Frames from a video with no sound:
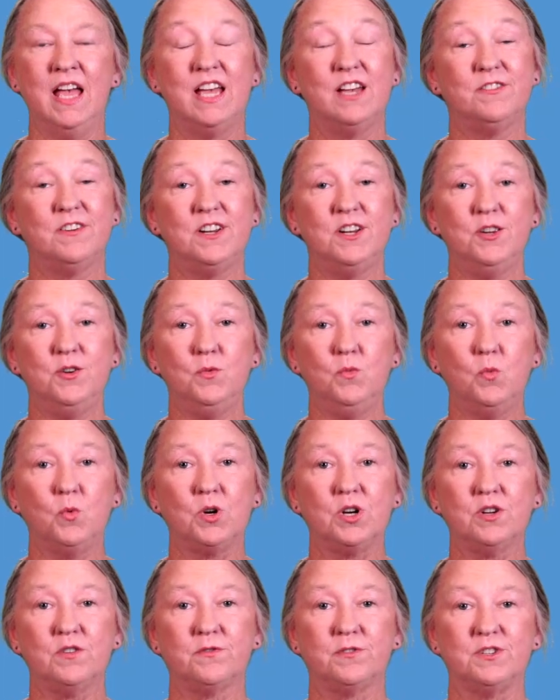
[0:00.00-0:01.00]
If I didn't
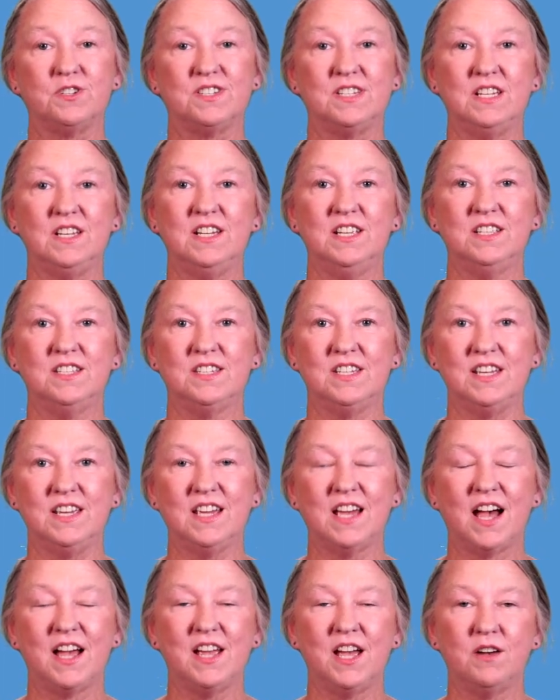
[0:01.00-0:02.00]
work for C D
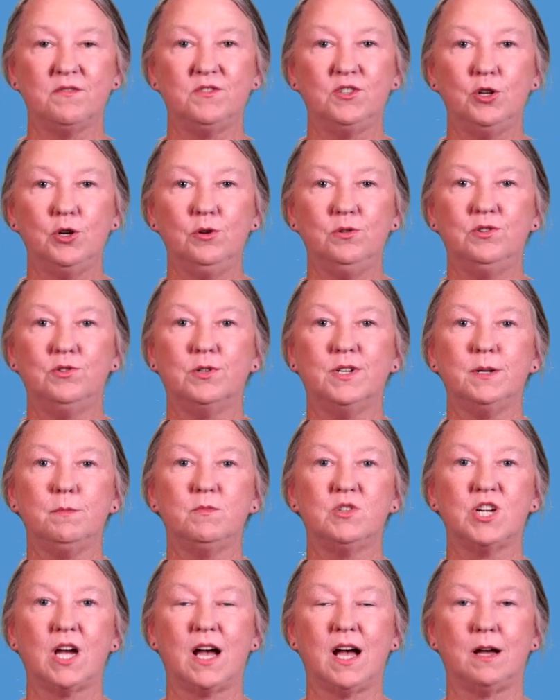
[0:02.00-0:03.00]
C, I have two dream
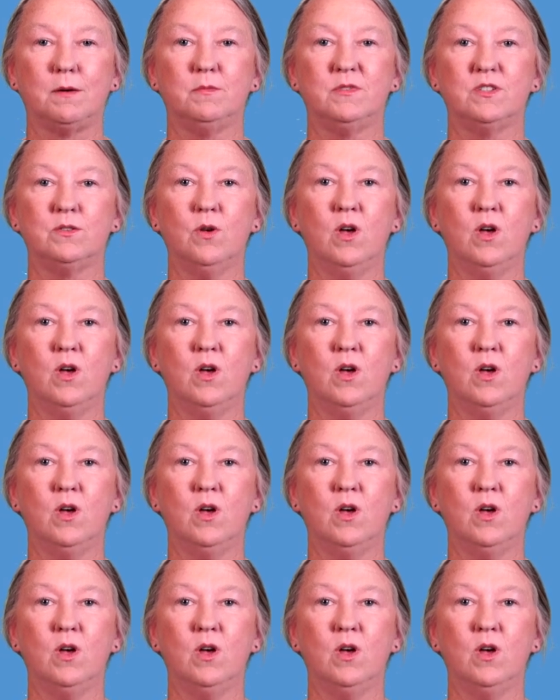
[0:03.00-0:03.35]
jobs.